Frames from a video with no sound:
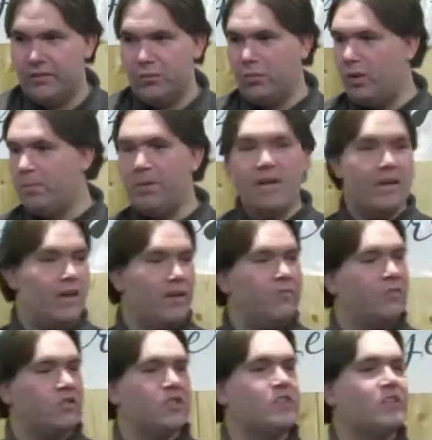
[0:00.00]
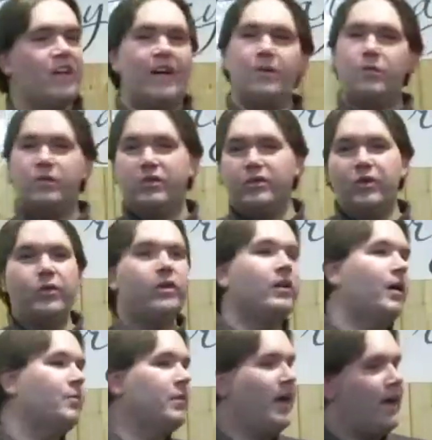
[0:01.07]
Would it be enough to just say you can
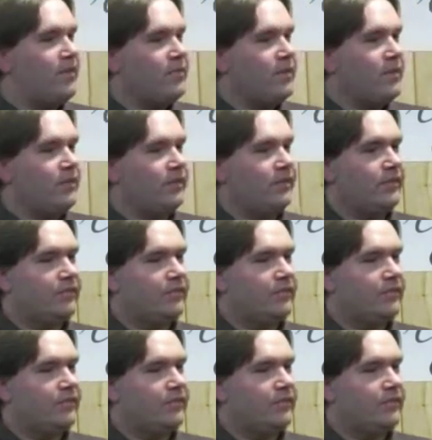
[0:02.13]
come to heaven?